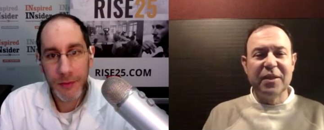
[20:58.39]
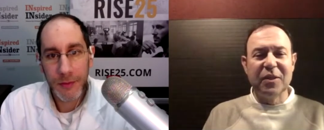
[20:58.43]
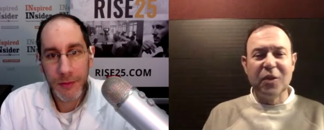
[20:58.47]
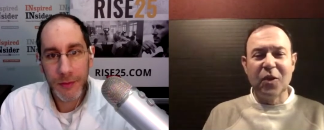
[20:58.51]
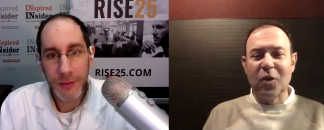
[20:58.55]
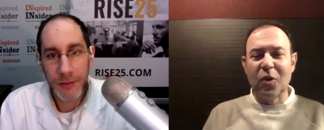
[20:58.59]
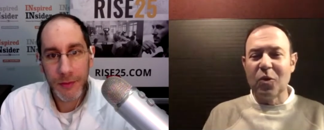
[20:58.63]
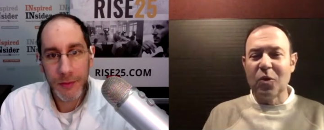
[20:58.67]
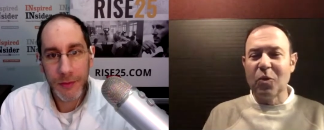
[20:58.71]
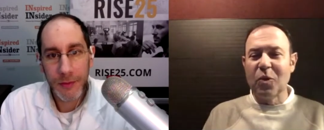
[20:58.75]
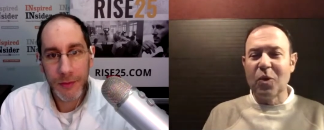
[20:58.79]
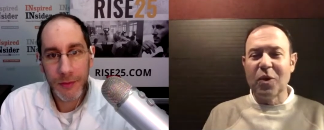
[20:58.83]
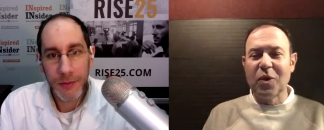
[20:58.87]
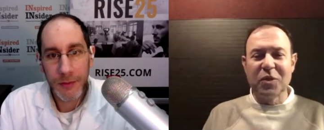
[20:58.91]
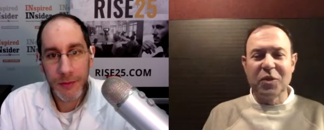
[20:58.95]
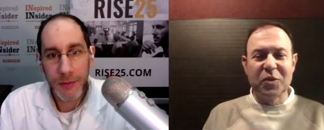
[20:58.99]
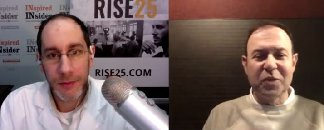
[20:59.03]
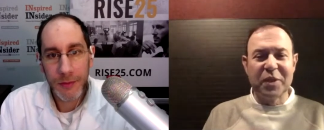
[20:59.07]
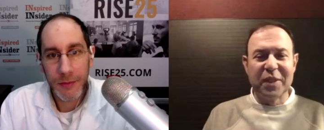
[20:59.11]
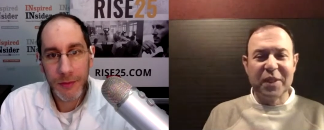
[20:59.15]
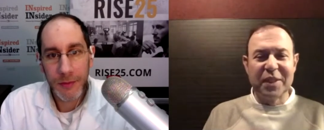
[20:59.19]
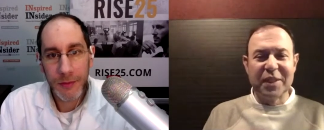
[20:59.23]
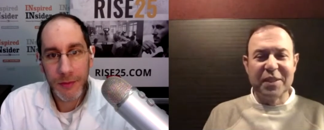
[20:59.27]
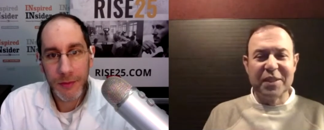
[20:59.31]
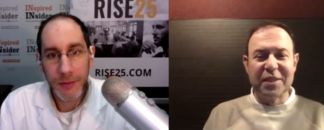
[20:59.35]
Speaker 1: the whole Wall
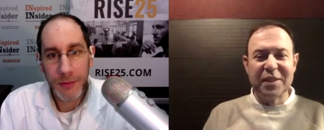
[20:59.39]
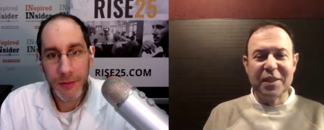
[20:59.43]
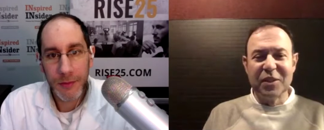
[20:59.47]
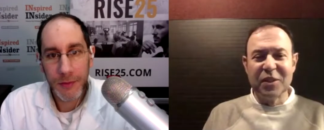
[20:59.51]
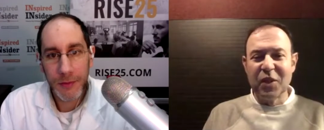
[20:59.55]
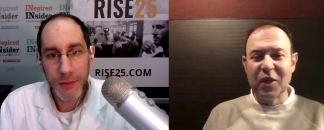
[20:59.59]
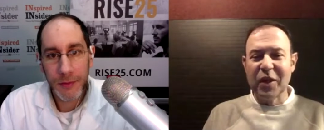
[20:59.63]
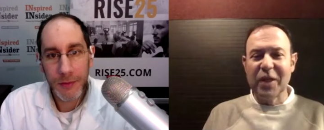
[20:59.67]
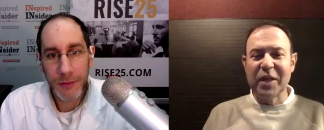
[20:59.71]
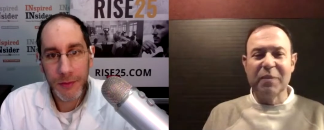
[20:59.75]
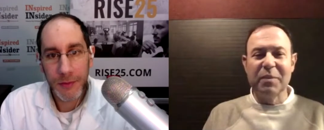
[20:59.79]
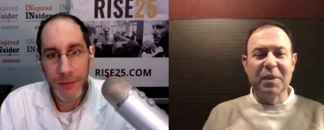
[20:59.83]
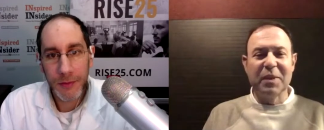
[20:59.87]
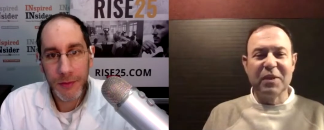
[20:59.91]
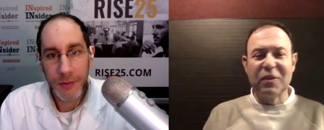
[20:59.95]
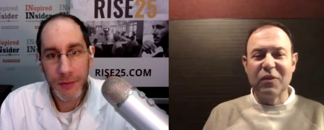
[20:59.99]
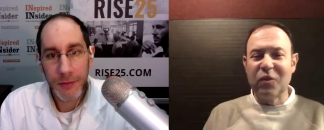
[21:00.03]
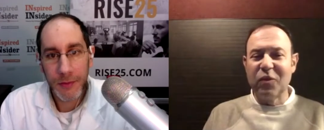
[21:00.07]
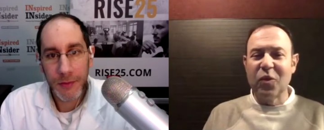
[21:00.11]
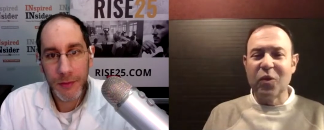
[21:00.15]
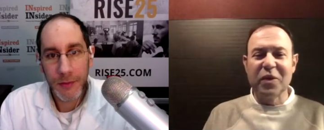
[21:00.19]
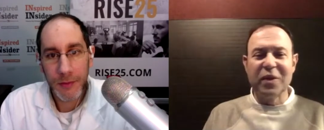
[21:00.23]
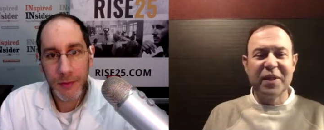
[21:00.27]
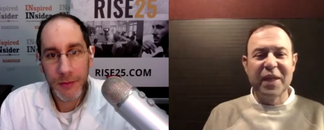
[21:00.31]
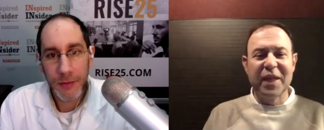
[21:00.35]
Street is talking about
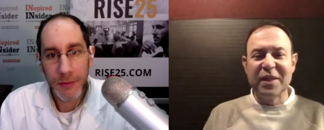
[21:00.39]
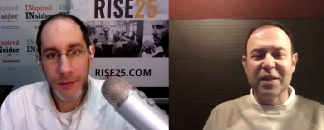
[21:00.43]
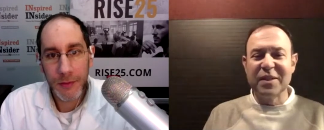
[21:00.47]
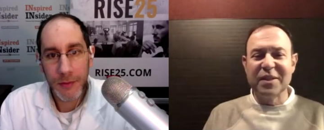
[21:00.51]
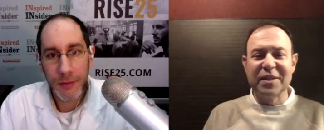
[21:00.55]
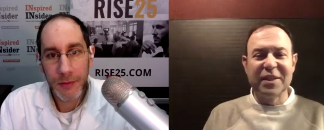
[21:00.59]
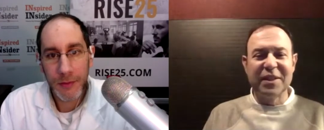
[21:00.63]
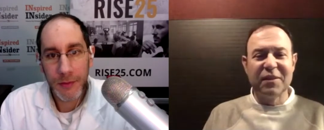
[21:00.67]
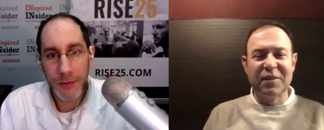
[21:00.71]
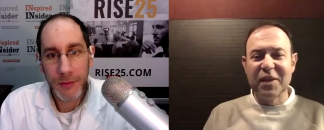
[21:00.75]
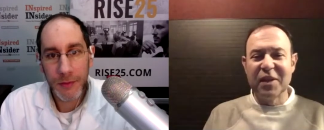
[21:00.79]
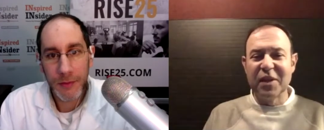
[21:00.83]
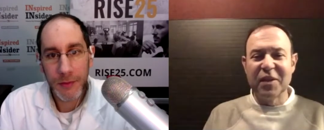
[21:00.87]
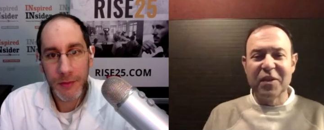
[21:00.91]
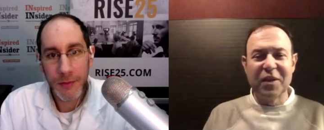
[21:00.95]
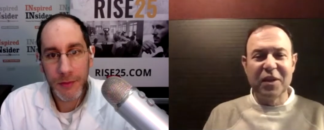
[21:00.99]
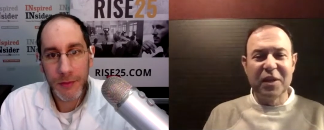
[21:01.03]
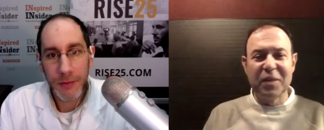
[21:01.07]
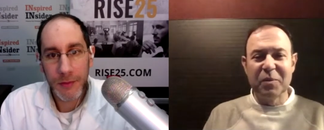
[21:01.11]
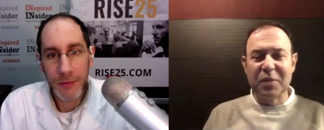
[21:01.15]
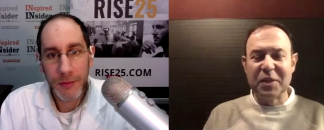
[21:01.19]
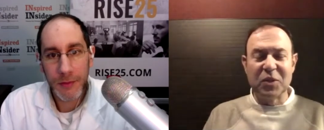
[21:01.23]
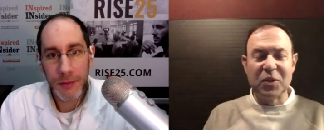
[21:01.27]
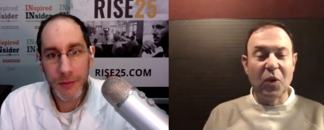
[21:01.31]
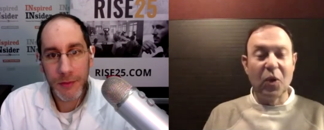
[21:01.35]
four thousand seven hundred
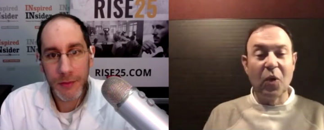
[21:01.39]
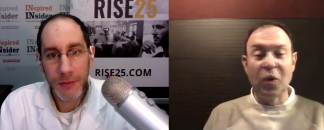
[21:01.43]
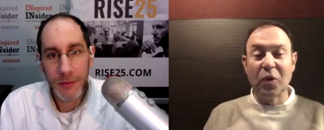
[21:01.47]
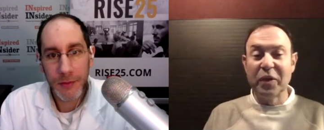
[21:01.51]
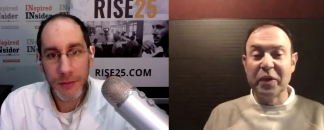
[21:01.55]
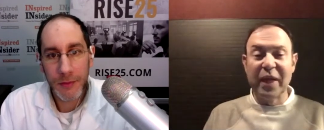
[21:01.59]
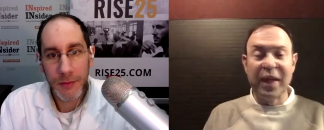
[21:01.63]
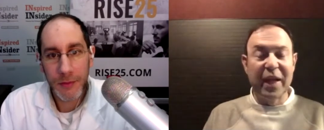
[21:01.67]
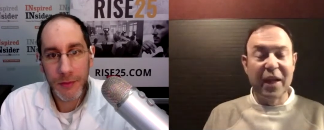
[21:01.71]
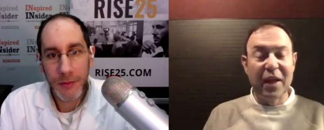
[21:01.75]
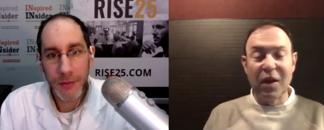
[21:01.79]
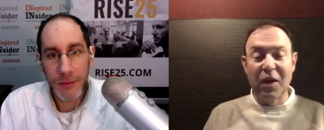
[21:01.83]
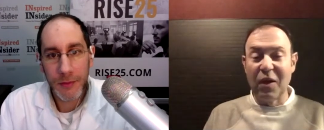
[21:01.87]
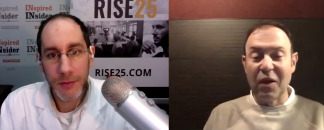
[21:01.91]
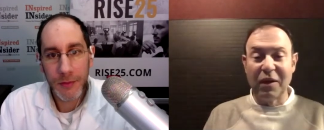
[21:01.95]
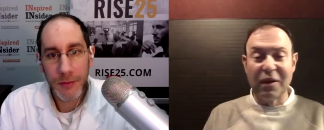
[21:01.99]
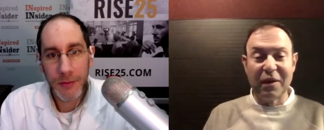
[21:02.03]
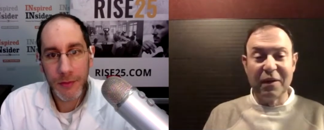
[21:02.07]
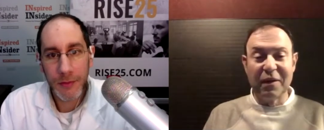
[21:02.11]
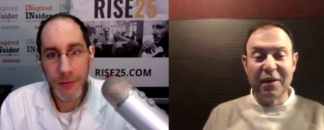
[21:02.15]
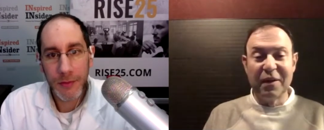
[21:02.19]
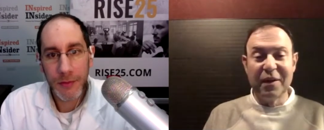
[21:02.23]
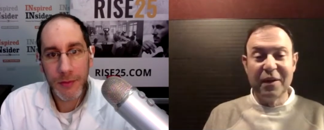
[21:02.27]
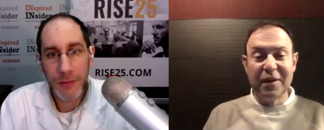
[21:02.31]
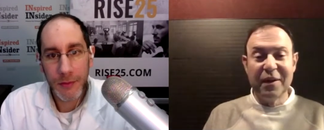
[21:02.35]
companies all day
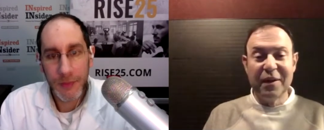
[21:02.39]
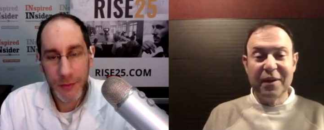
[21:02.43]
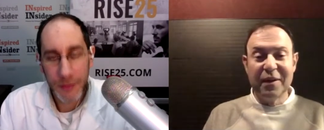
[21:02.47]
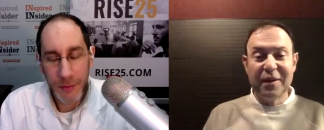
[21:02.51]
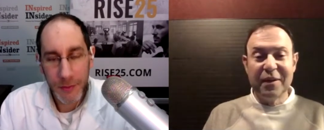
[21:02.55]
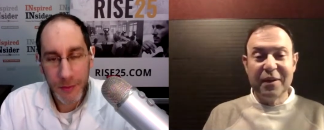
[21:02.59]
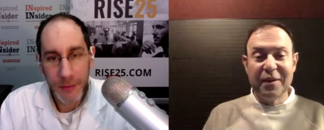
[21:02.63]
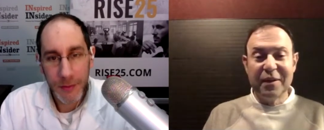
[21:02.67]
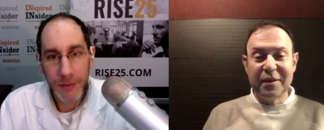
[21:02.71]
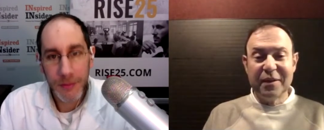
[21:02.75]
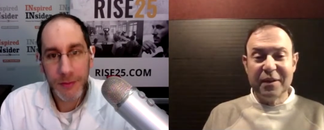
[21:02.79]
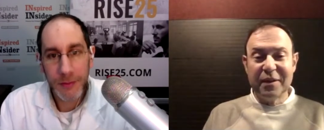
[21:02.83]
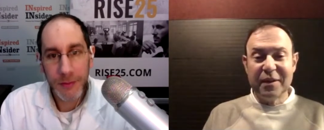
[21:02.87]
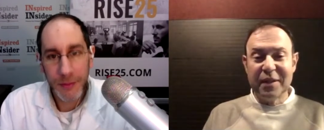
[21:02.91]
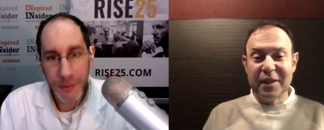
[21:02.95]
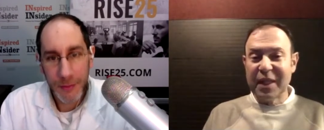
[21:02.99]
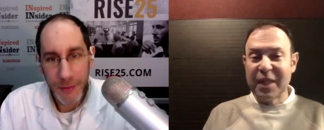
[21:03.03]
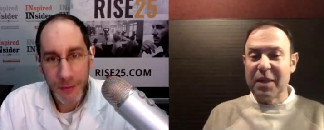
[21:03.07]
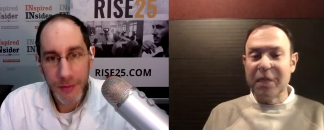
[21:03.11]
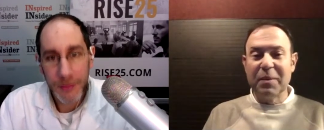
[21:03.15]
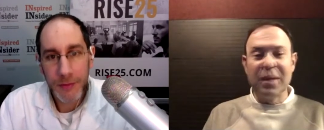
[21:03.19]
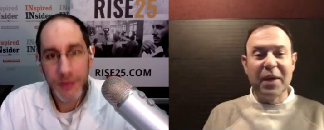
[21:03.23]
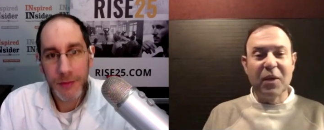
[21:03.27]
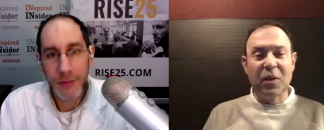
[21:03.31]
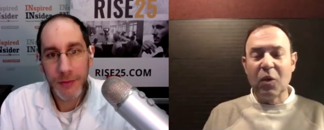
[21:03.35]
long.
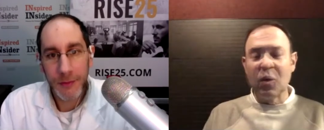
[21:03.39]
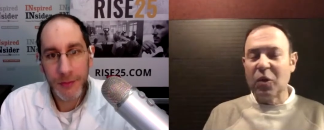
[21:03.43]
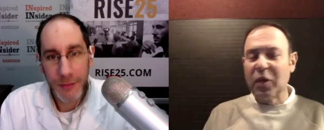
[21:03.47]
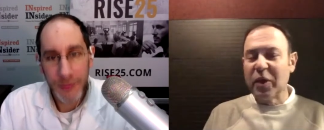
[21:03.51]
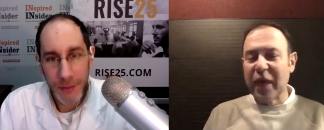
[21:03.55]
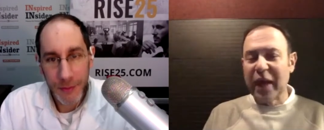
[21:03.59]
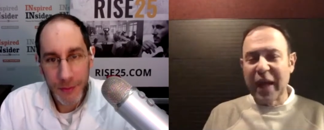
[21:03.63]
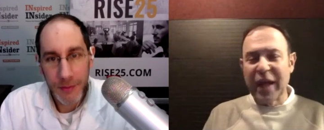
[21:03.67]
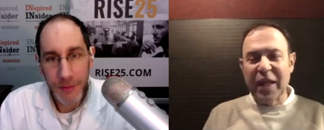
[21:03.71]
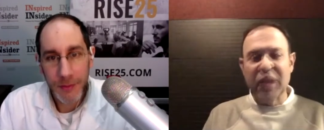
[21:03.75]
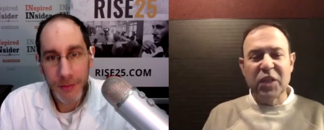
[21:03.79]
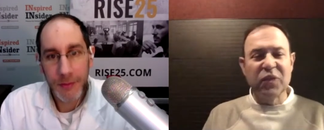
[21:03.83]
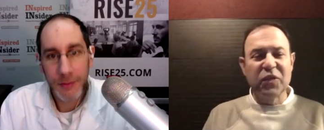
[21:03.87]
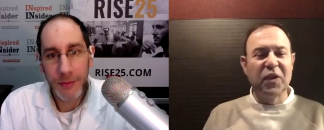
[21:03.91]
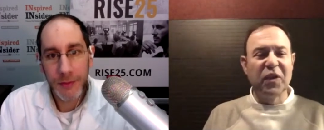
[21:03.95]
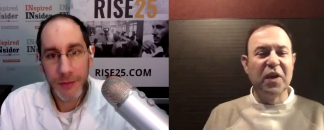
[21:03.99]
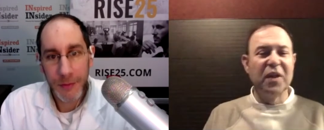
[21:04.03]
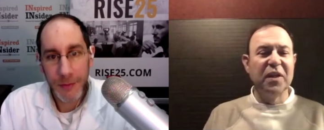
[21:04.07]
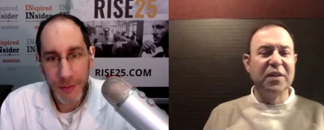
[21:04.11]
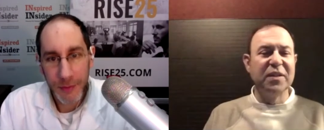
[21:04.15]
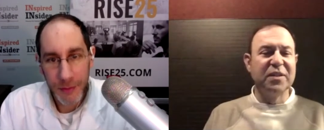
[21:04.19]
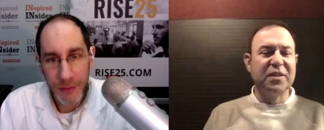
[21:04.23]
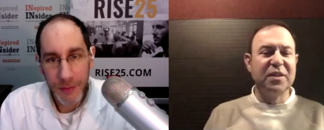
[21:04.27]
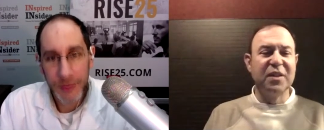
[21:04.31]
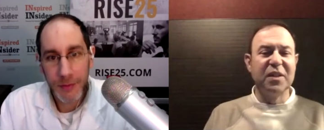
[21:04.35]
Think about all the hedge
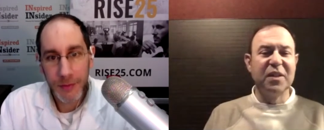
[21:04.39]
funds.